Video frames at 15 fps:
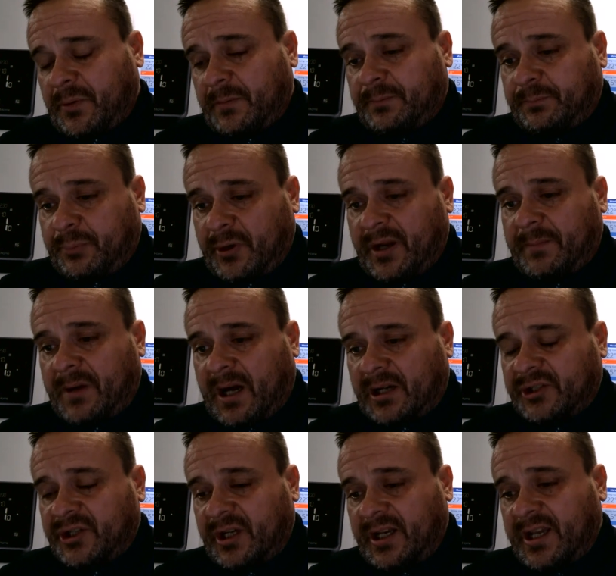pr- pretty
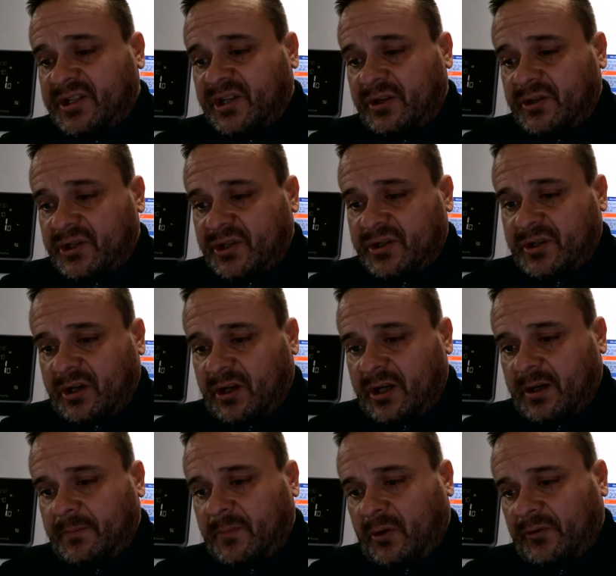much. In essence,
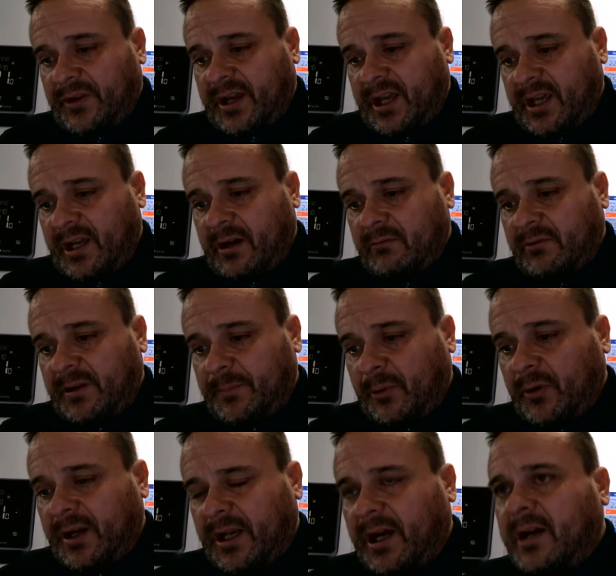um, on their heat only
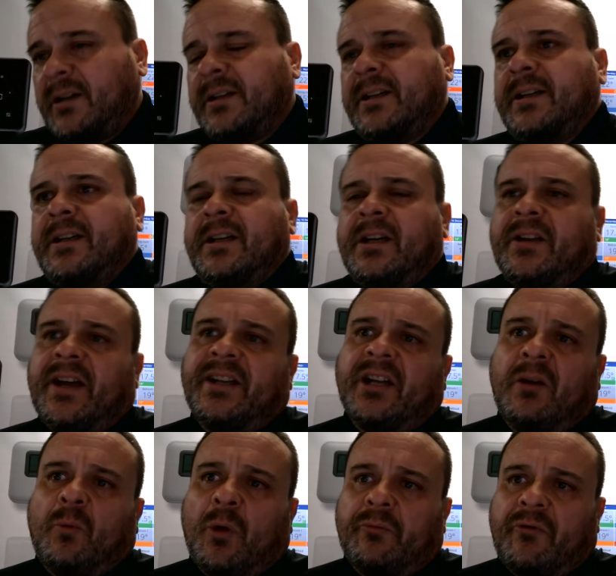boiler, they
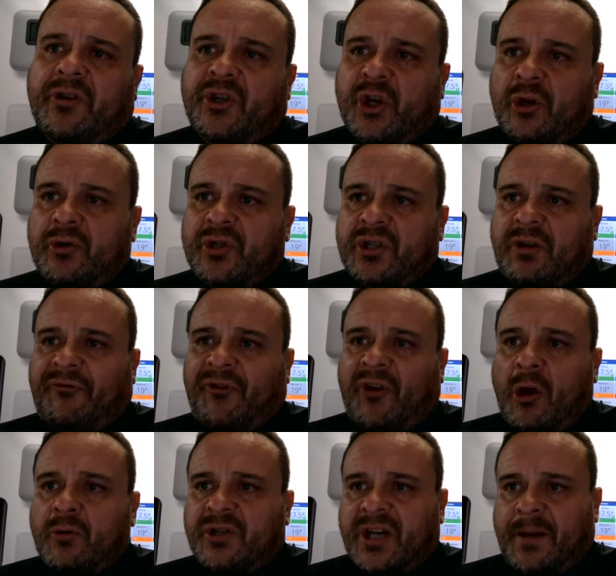don't want reduced
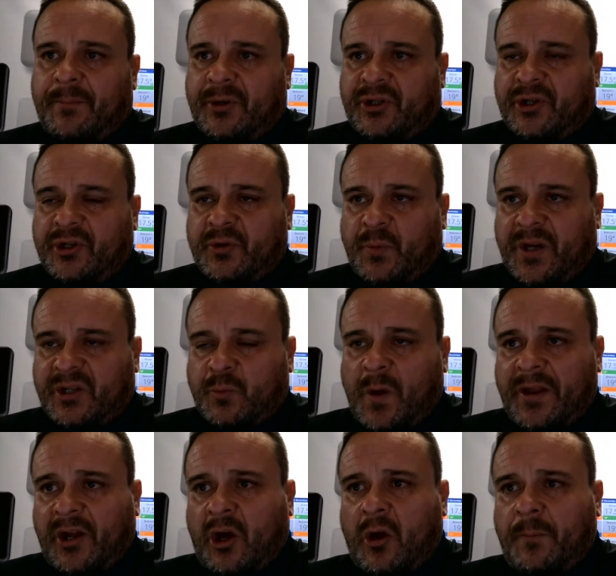flow temperatures, which
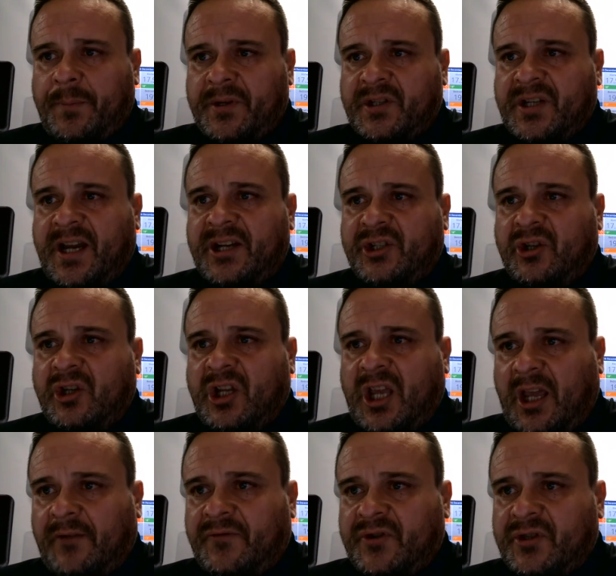weather compensation
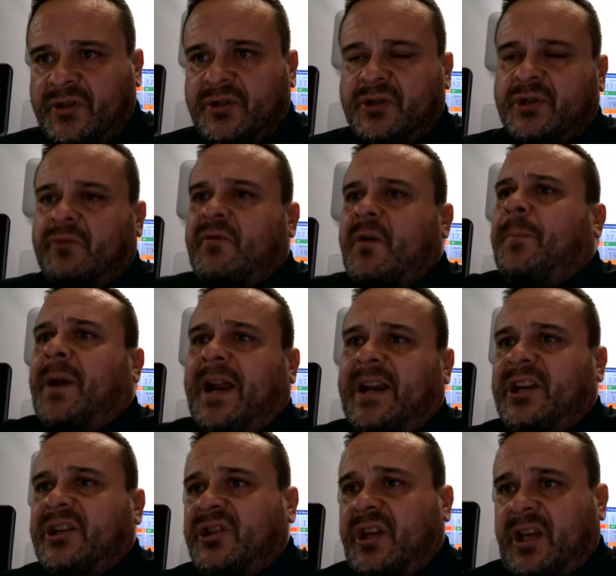gives to
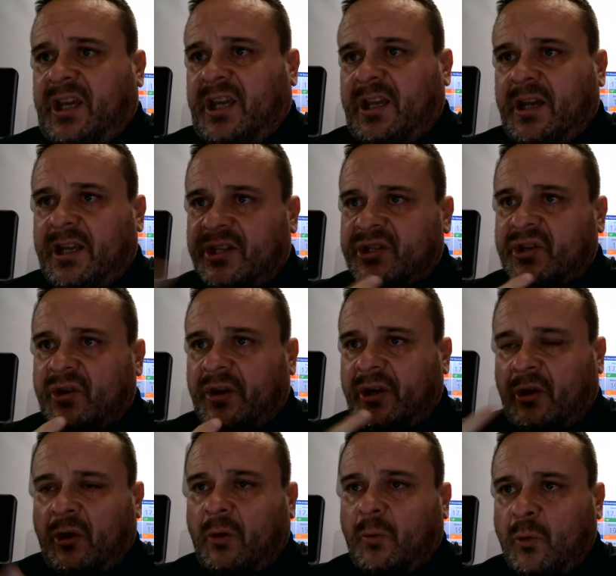replenish the heat
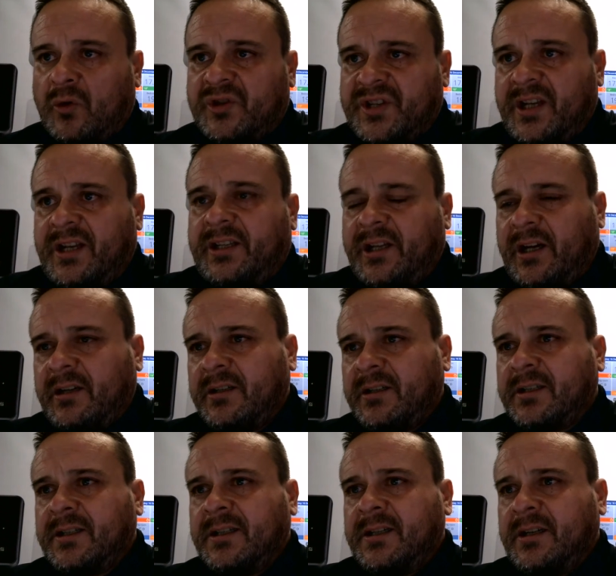inside a hot water cylinder.
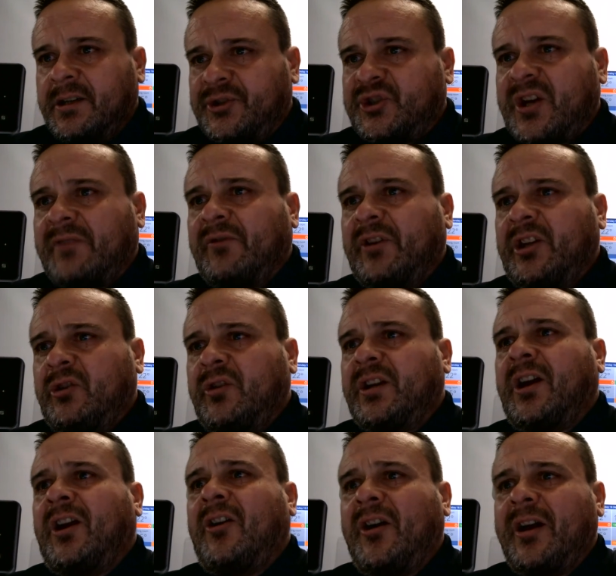Because generally, you
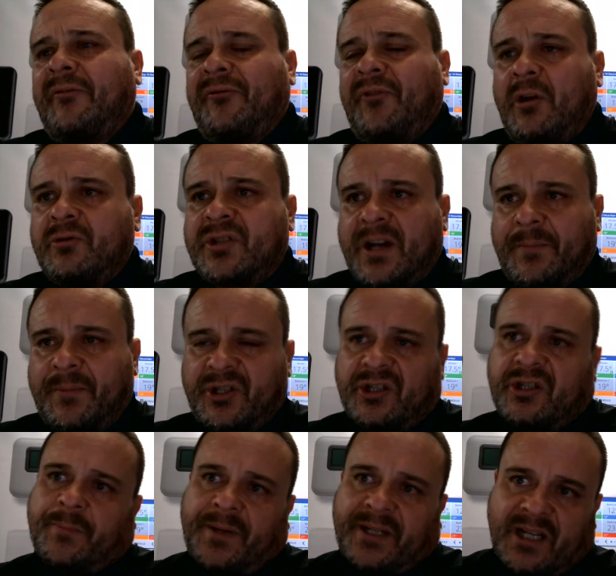need a higher flow
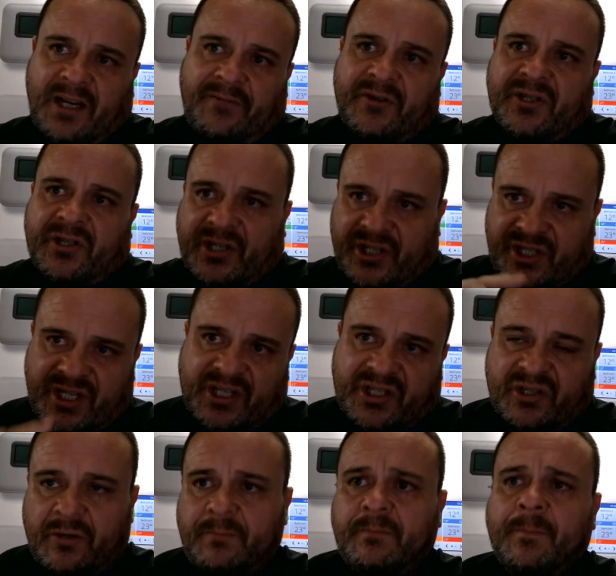temperature to be delivered to the
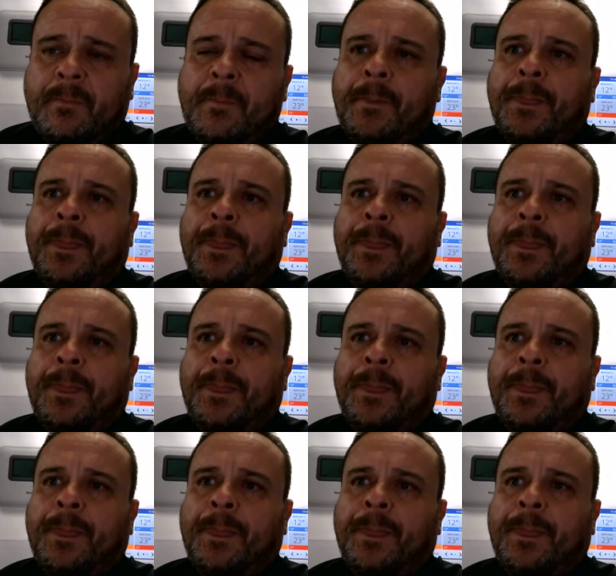system